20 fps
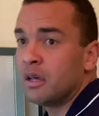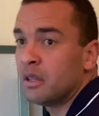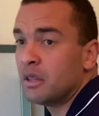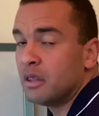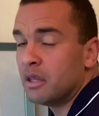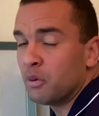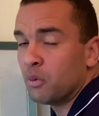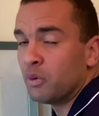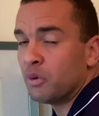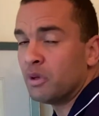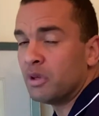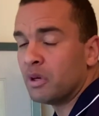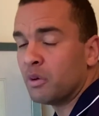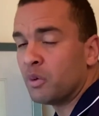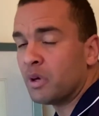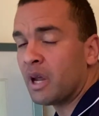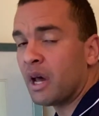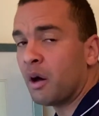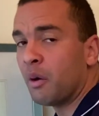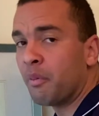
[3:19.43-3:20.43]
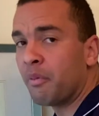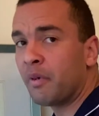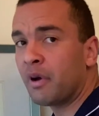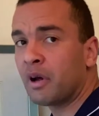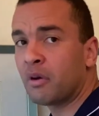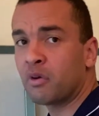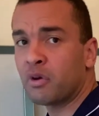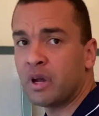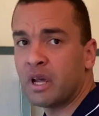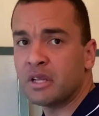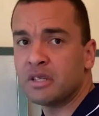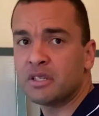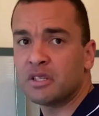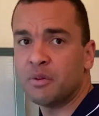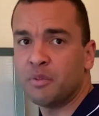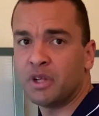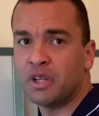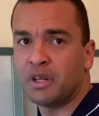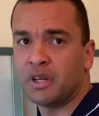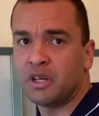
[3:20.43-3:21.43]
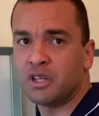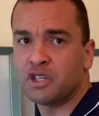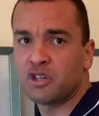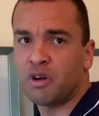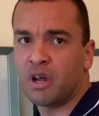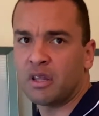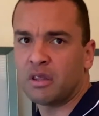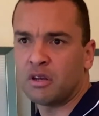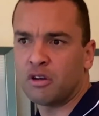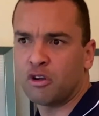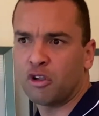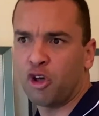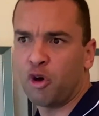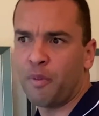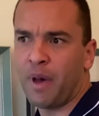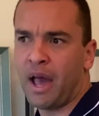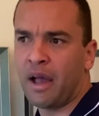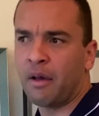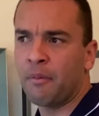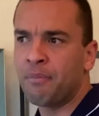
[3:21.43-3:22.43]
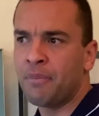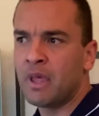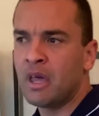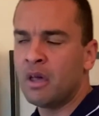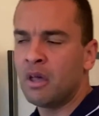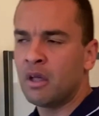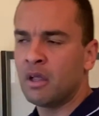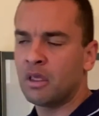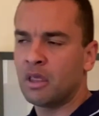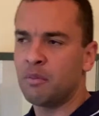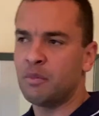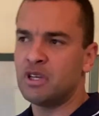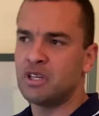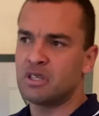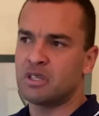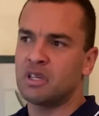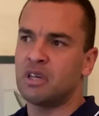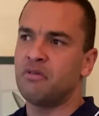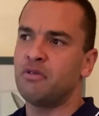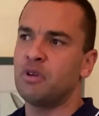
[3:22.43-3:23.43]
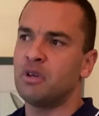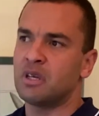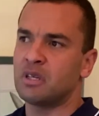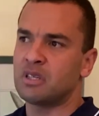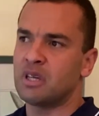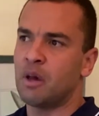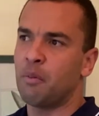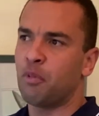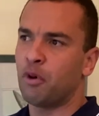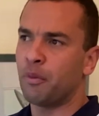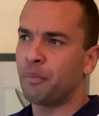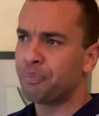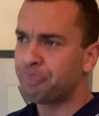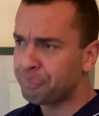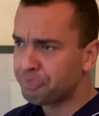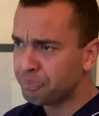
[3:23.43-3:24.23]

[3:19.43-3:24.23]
that would help create stability and strength in your low back. Let me just give you an example.